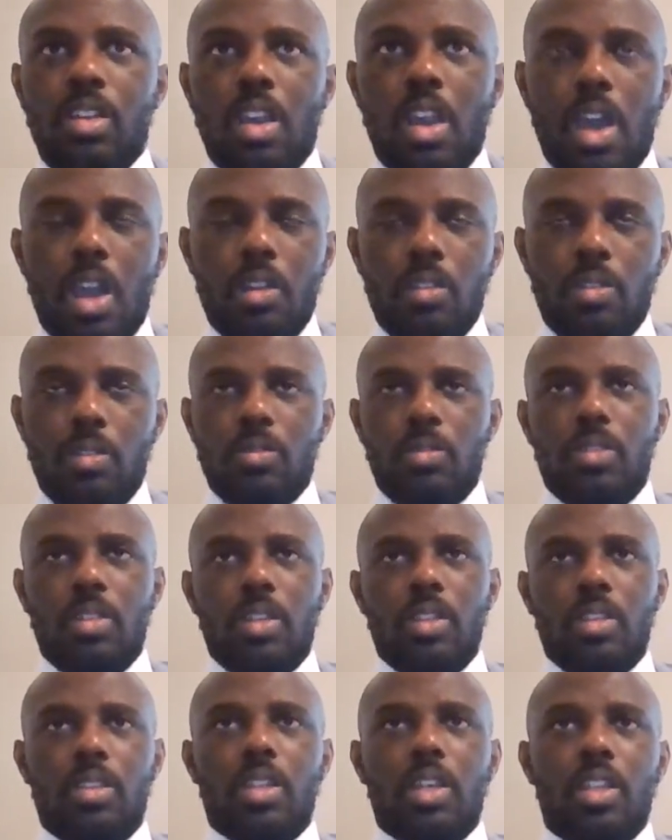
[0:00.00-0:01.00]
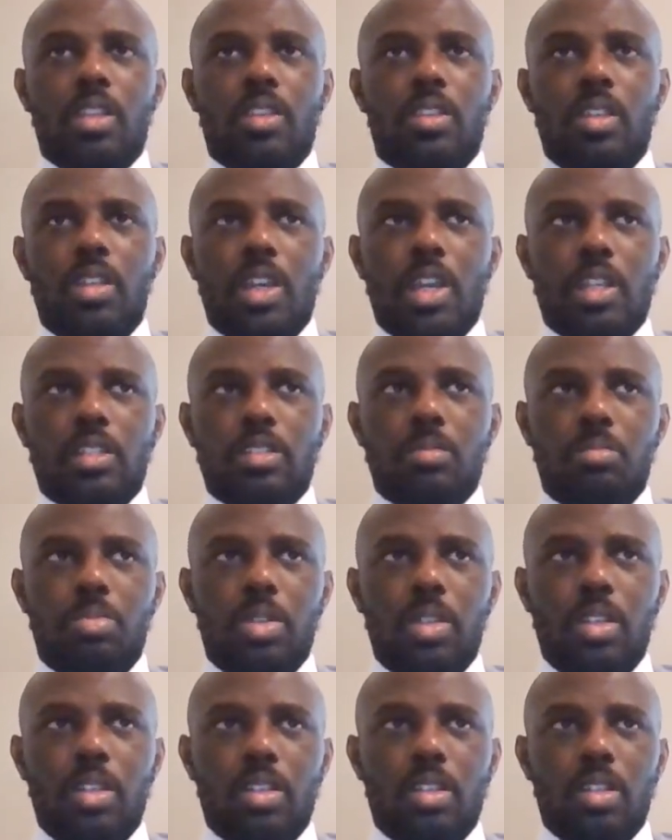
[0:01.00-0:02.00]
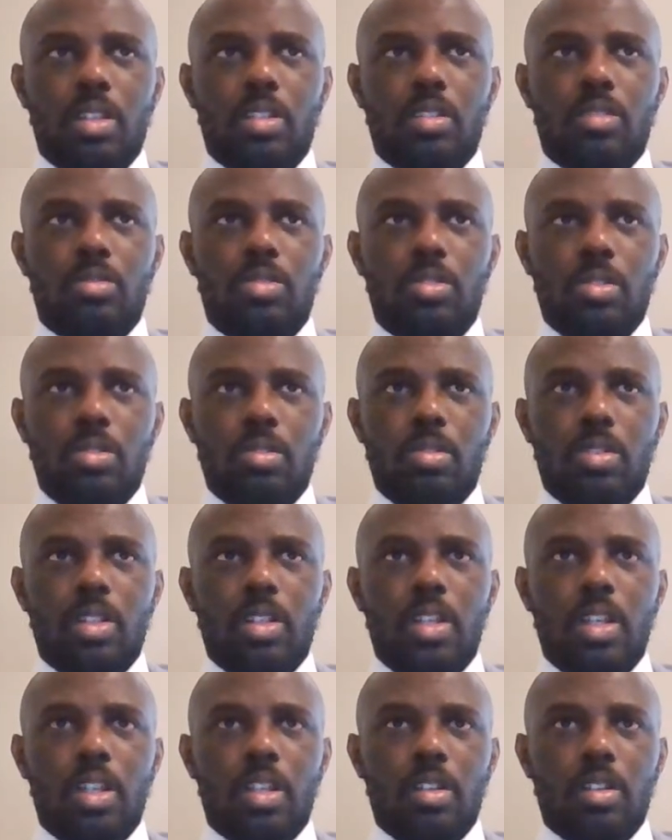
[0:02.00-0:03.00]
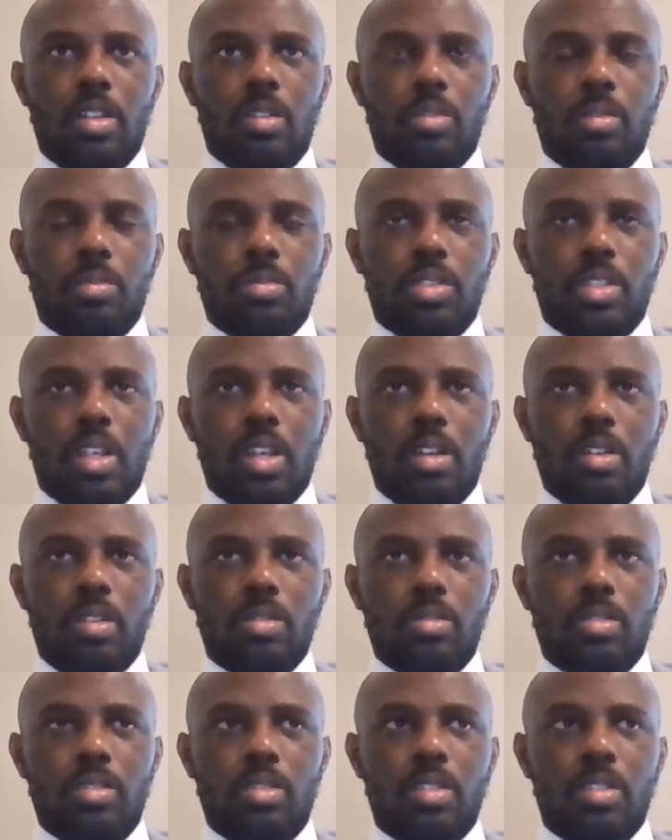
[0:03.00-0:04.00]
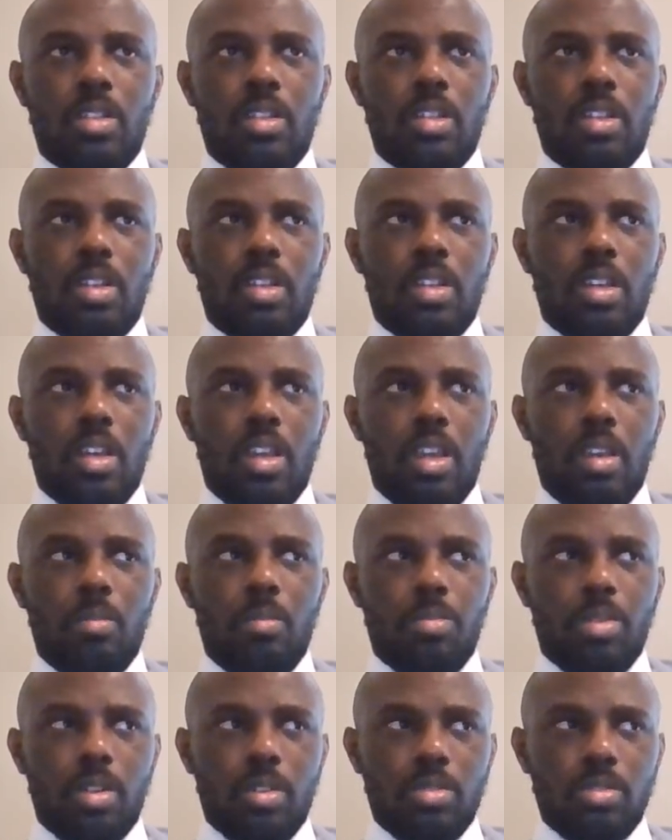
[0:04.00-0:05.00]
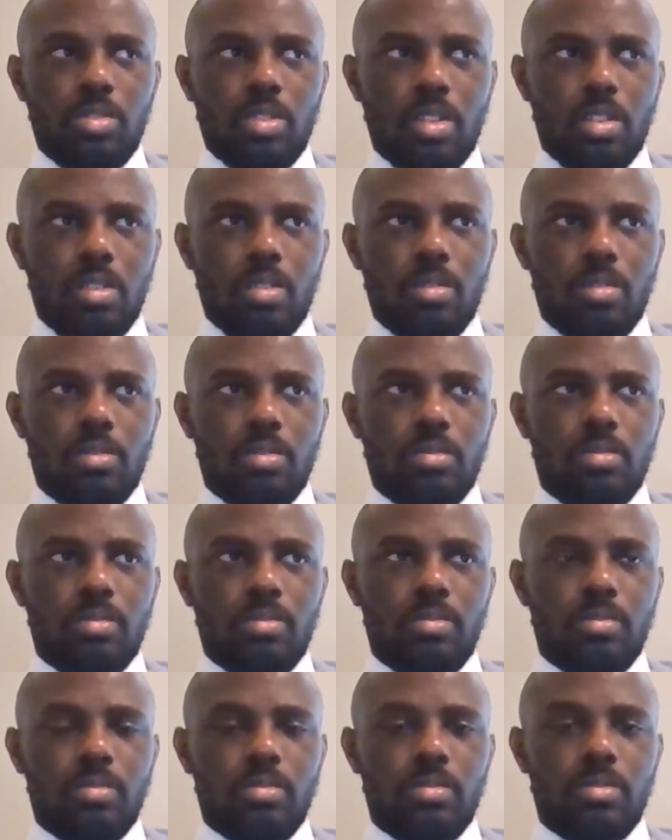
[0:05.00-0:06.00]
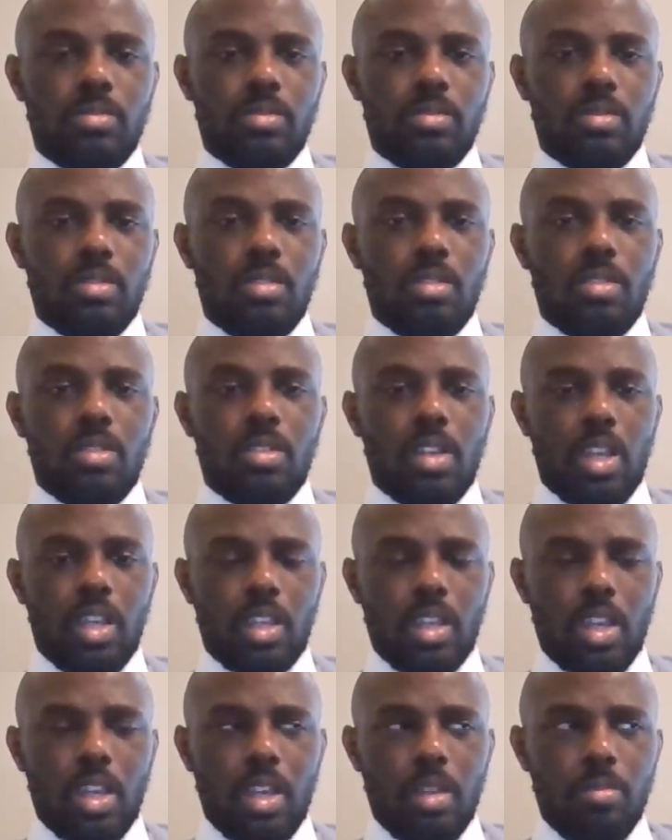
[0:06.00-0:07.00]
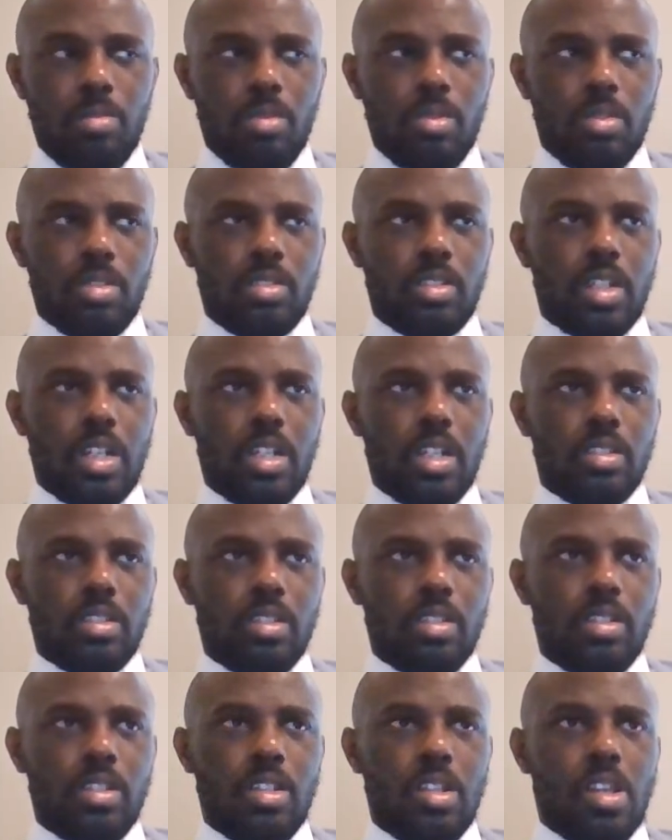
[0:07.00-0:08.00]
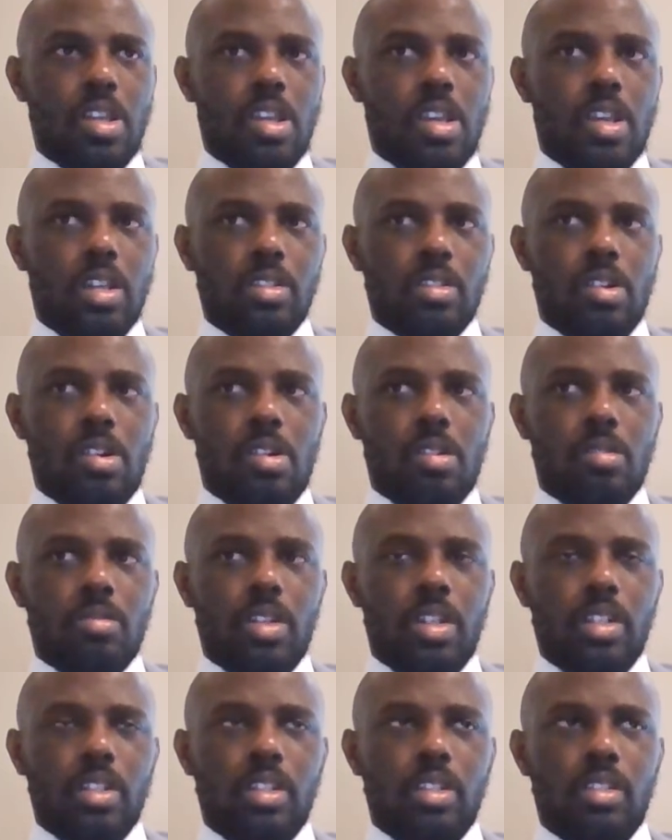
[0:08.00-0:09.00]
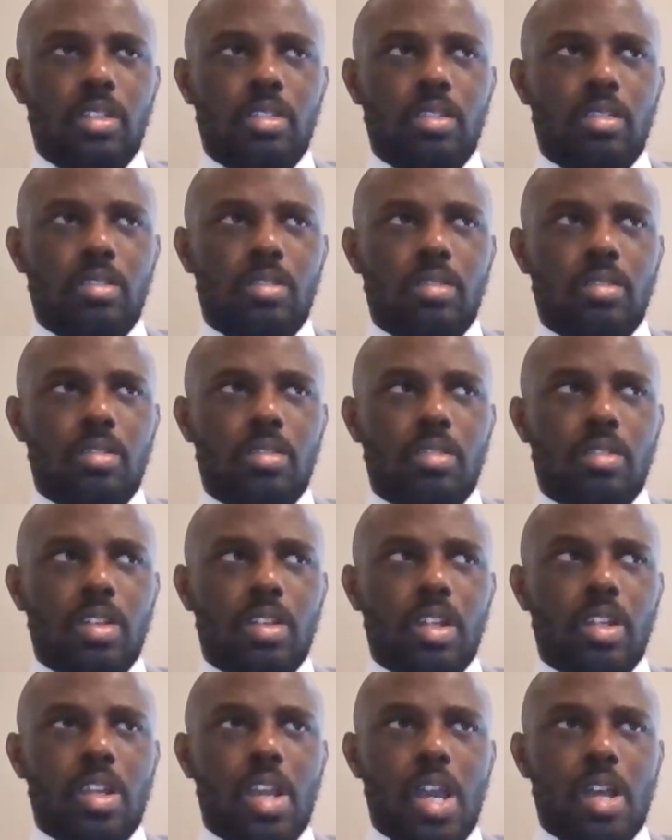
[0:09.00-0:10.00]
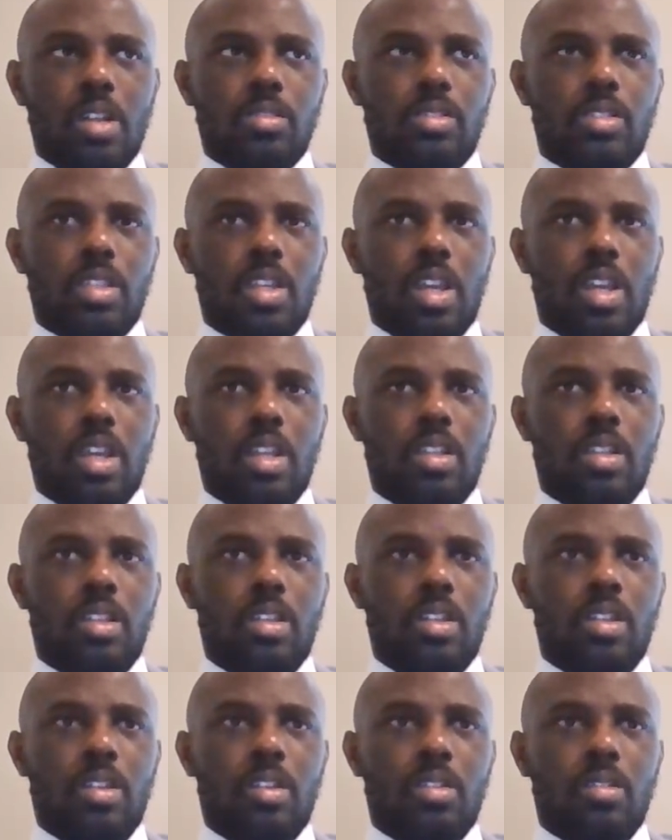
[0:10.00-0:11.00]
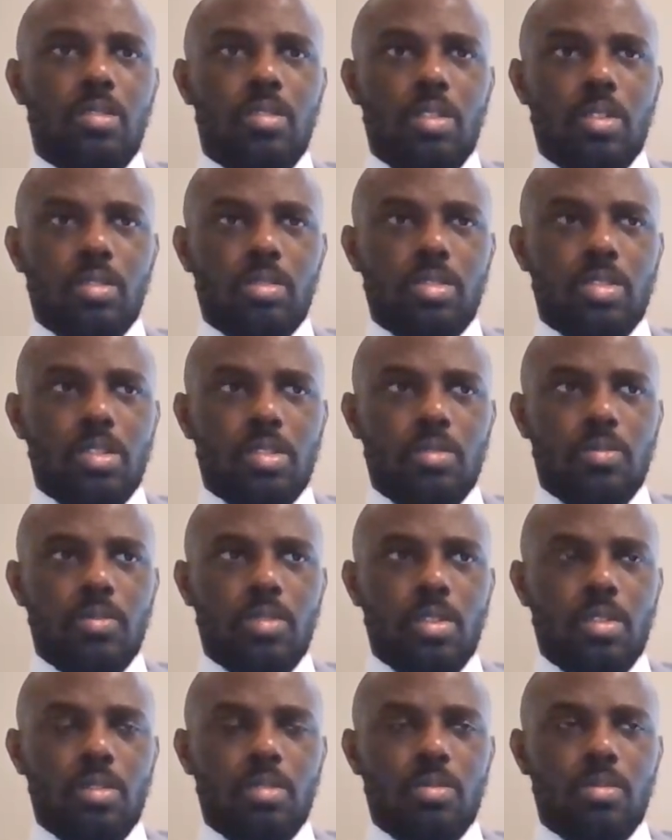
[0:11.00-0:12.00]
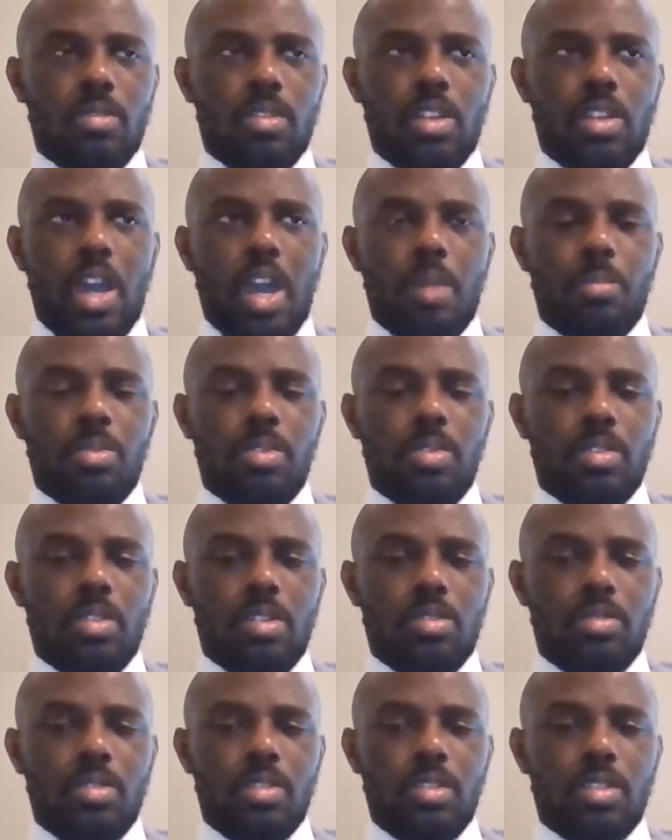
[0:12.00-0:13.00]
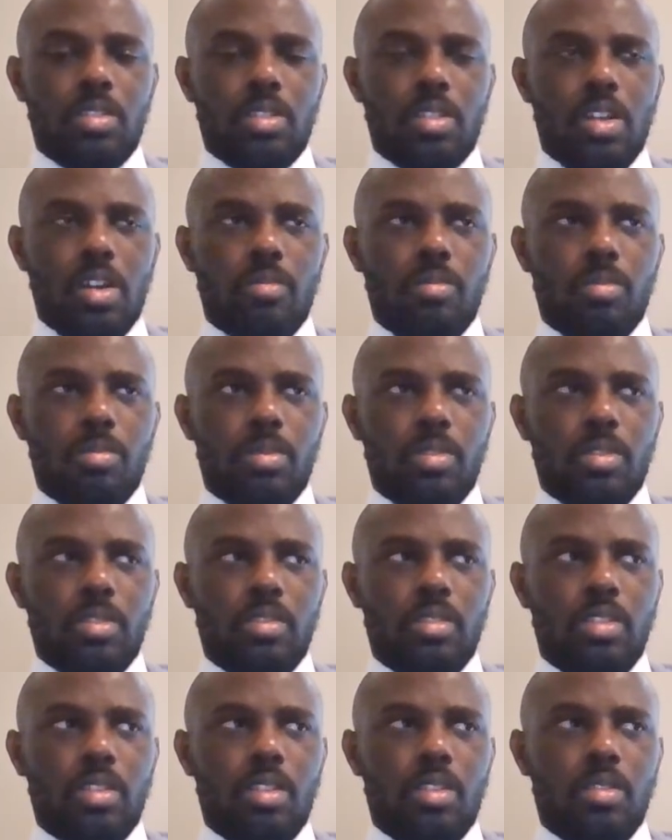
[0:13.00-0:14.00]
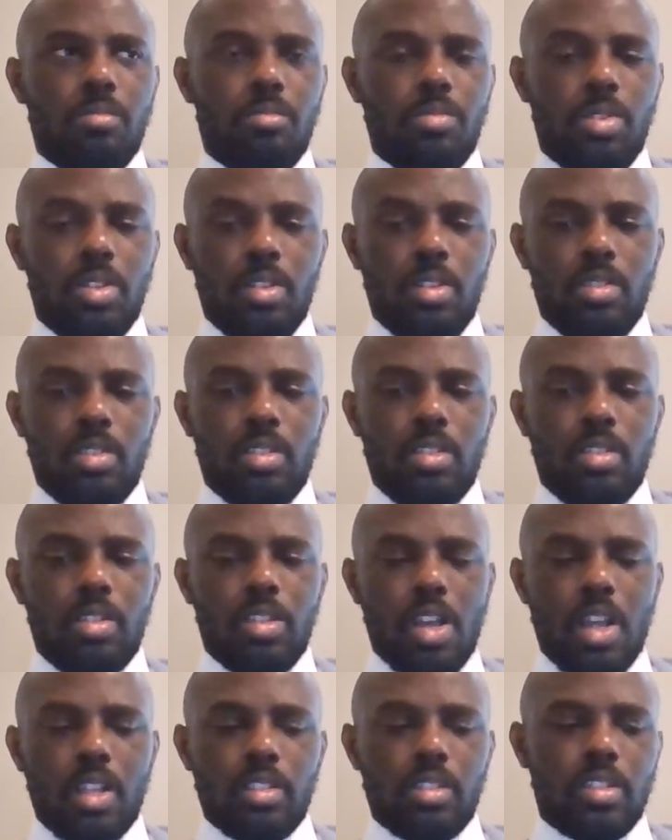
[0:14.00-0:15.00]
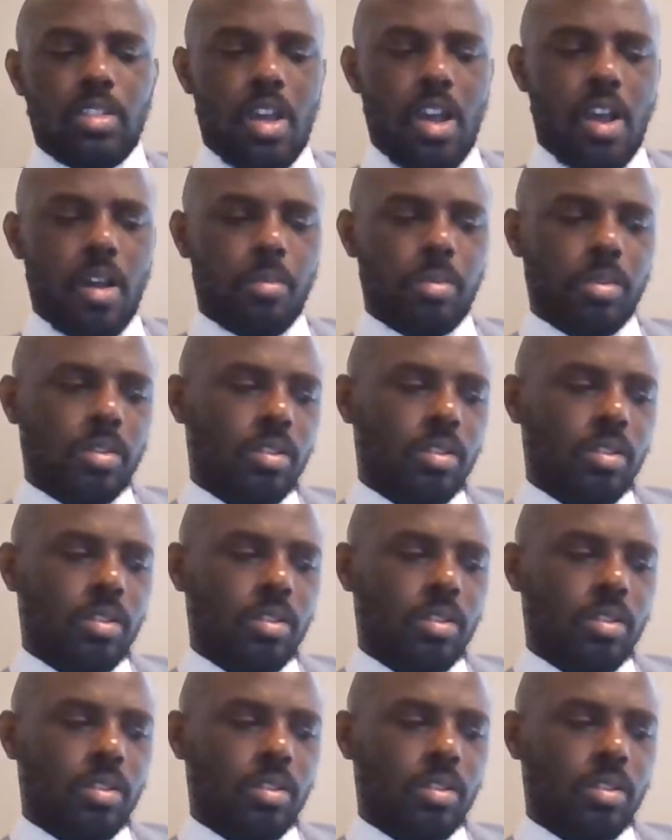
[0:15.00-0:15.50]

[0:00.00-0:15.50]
I don't think that the S&P could do it in and of themselves. And Bojo, aka Boris Johnson, has already announced that no such vote would happen under his government, period, nonstop.